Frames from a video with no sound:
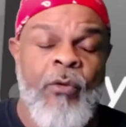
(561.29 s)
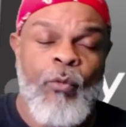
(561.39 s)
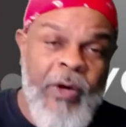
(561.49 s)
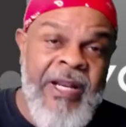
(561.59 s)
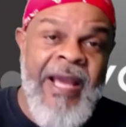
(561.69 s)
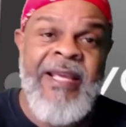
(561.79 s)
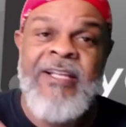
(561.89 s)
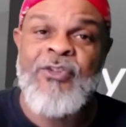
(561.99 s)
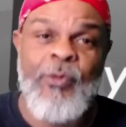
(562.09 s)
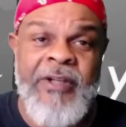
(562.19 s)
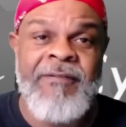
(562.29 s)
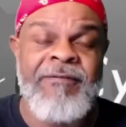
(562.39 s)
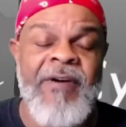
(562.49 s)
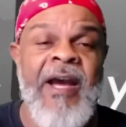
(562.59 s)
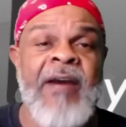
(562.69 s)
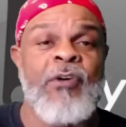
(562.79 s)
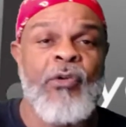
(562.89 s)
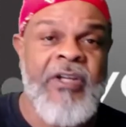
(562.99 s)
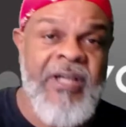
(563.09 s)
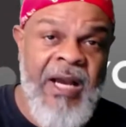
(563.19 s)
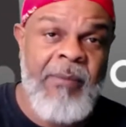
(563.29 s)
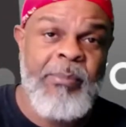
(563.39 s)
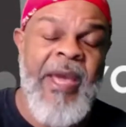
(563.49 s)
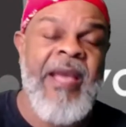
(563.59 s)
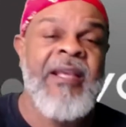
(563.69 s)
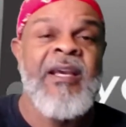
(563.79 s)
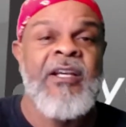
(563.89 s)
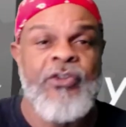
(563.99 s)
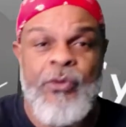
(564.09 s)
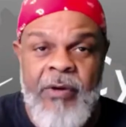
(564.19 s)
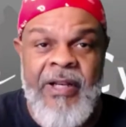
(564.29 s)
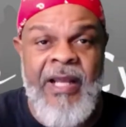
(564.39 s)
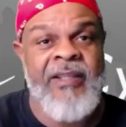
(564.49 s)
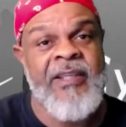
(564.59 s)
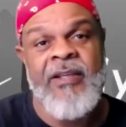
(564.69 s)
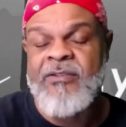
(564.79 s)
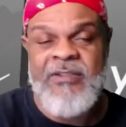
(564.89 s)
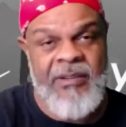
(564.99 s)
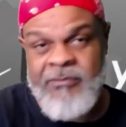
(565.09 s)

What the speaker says: When I hit 25 on a compact, you run out of gears.